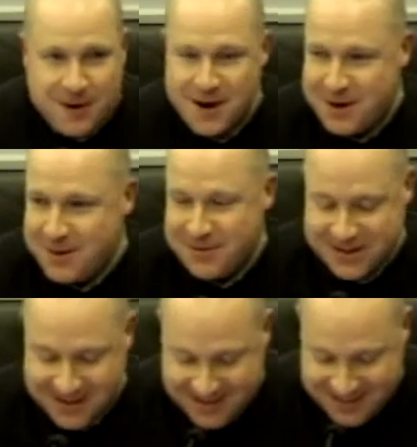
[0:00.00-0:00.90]
items
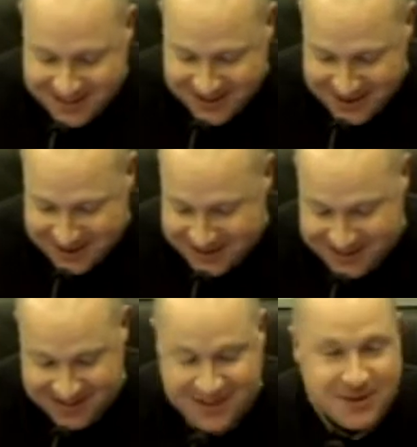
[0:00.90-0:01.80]
not on the agenda,
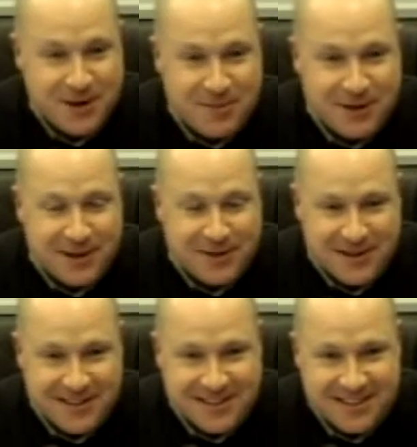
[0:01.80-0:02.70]
or anybody that
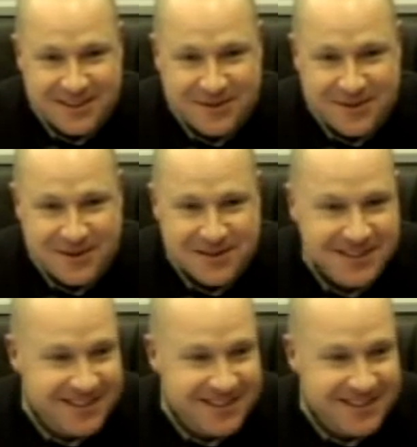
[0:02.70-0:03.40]
wishes to come forward.